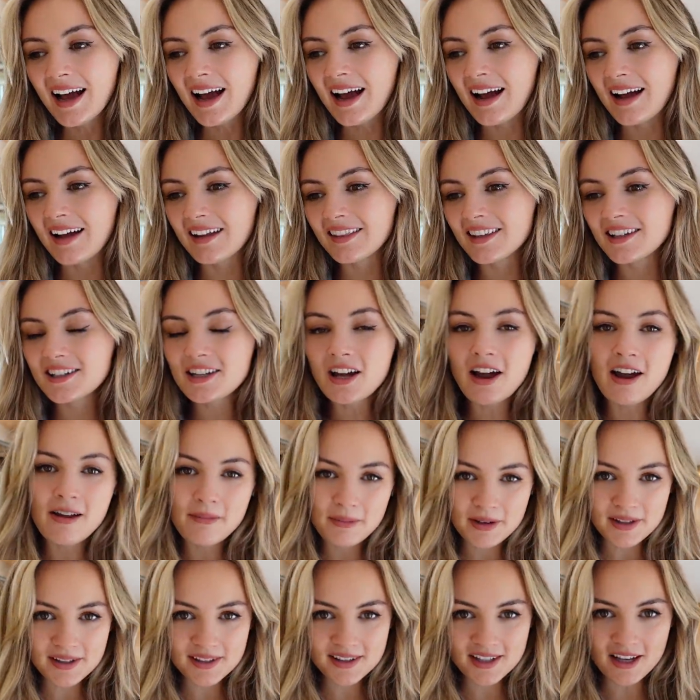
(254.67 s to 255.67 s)
and the
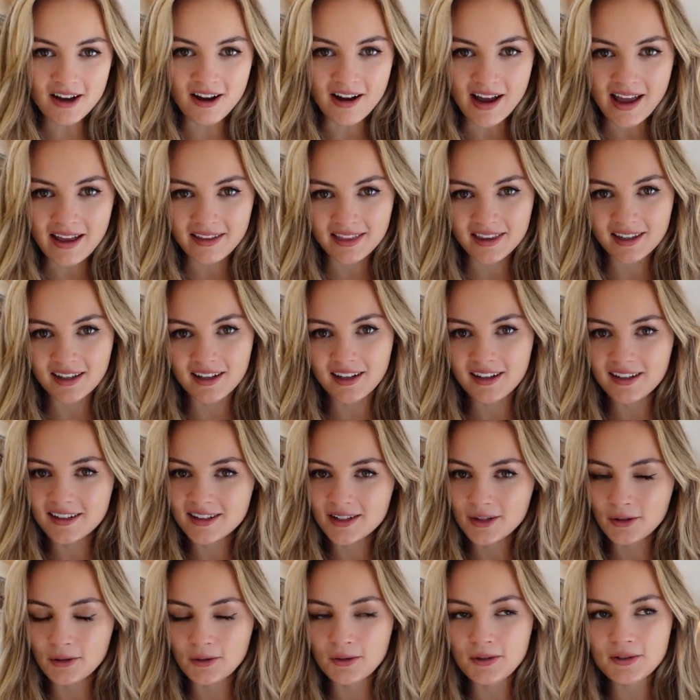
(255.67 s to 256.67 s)
diamonds are ethically
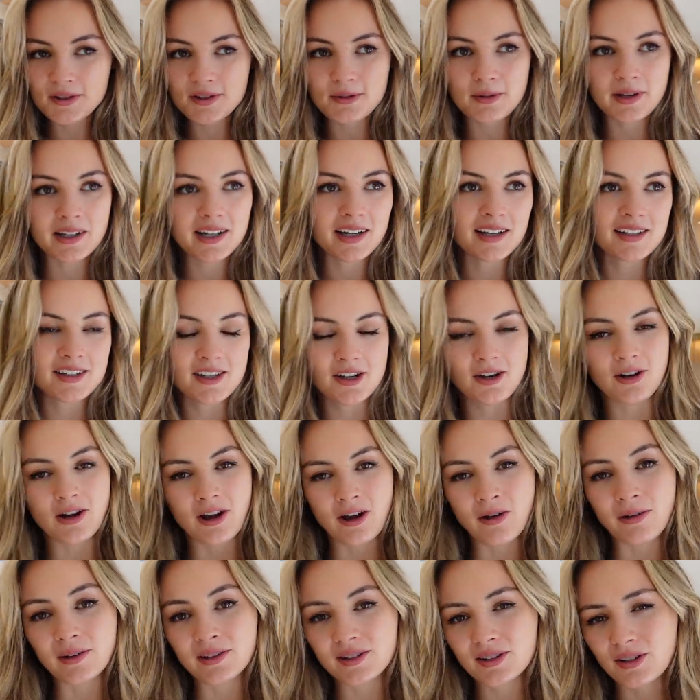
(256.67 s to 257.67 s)
sourced, which as you know
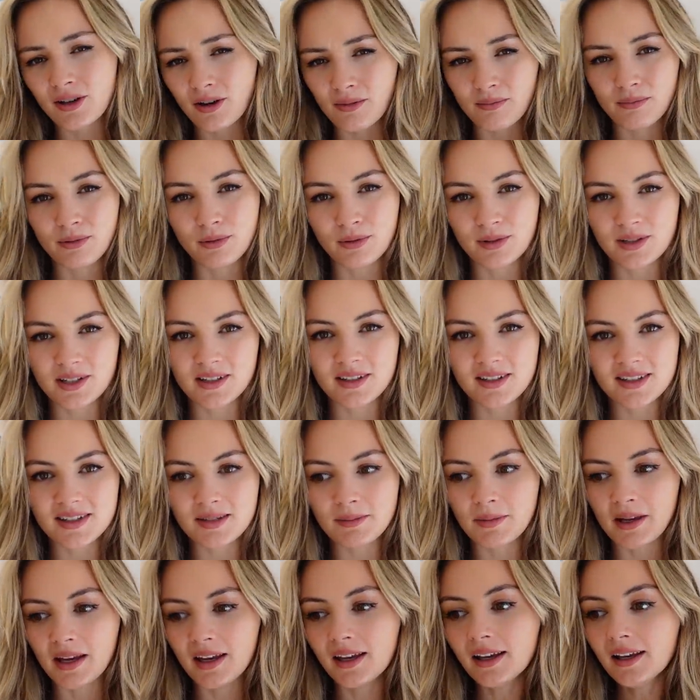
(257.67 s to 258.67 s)
is so important
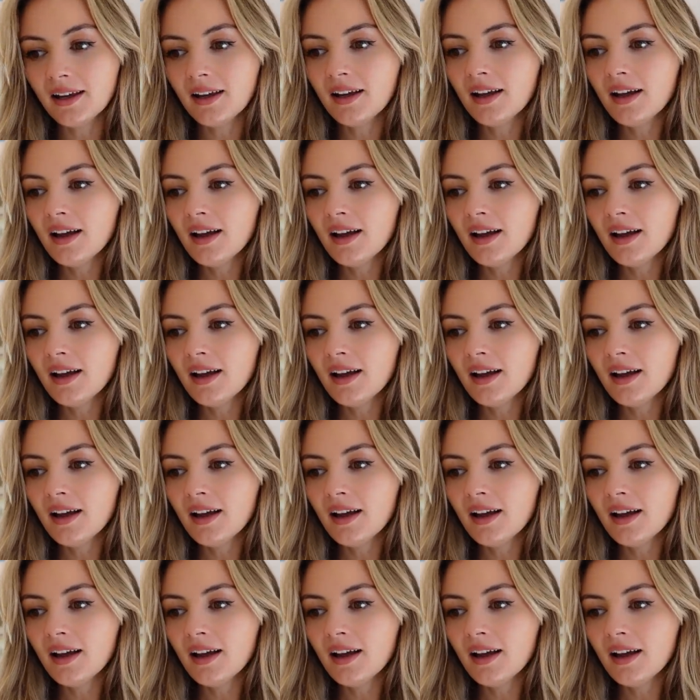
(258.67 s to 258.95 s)
to me.